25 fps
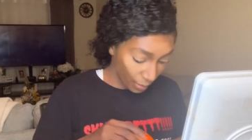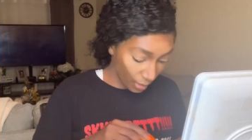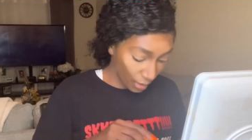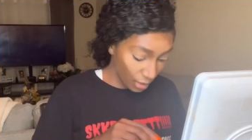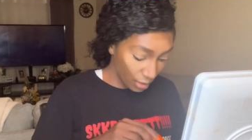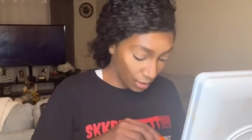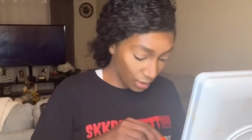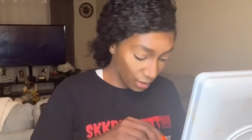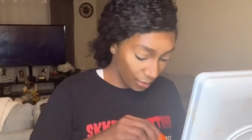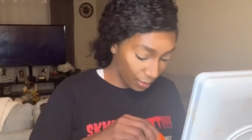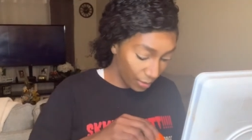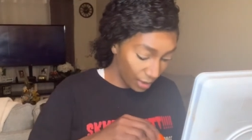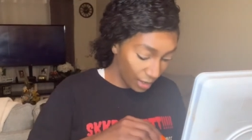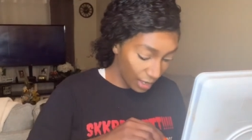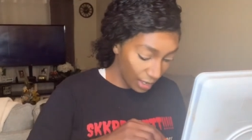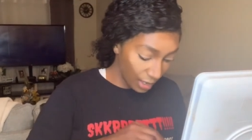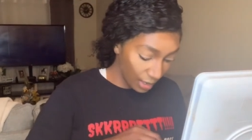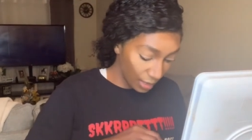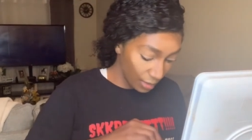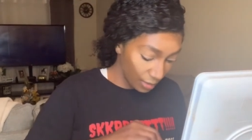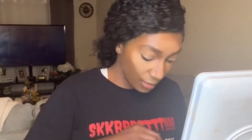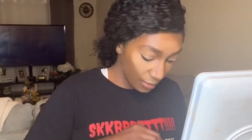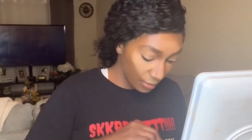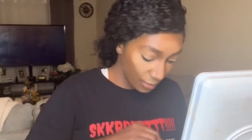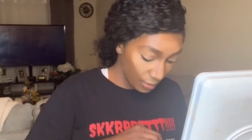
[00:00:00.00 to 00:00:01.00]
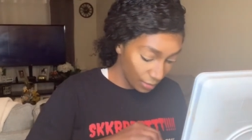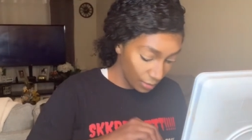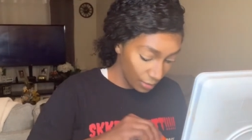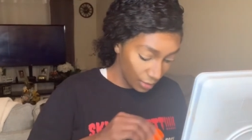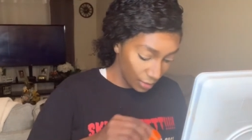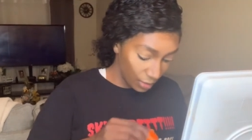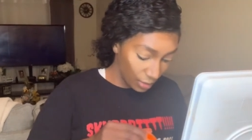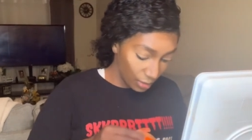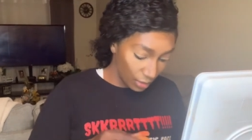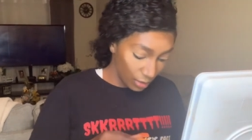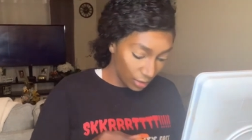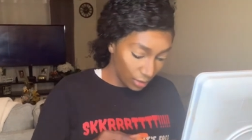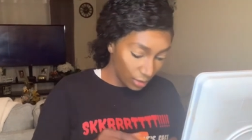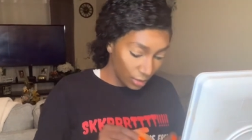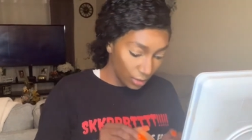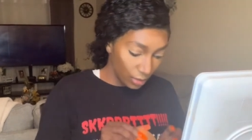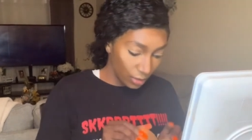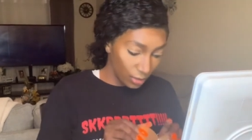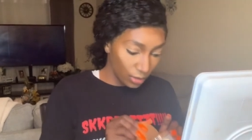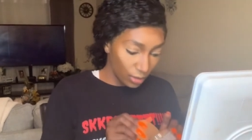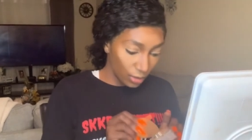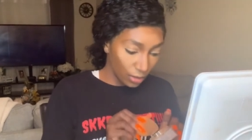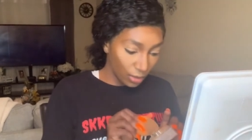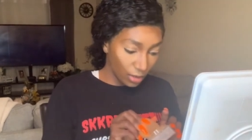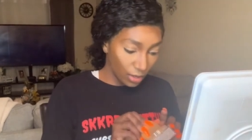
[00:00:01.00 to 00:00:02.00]
under my eye
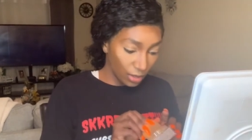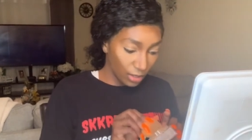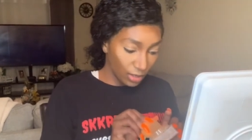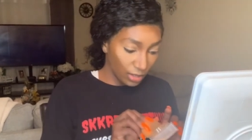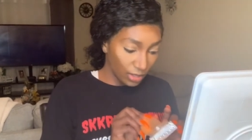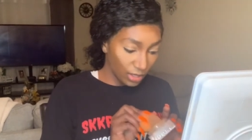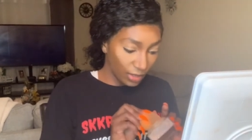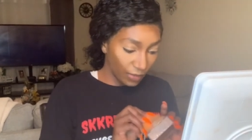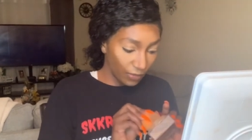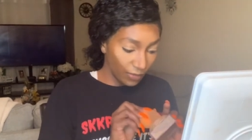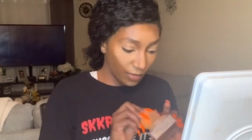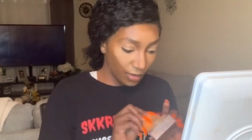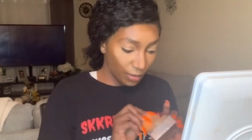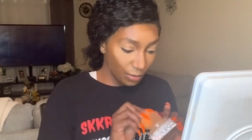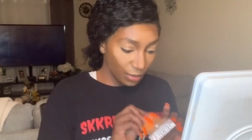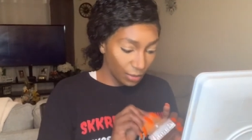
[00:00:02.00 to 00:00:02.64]
because i'm gonna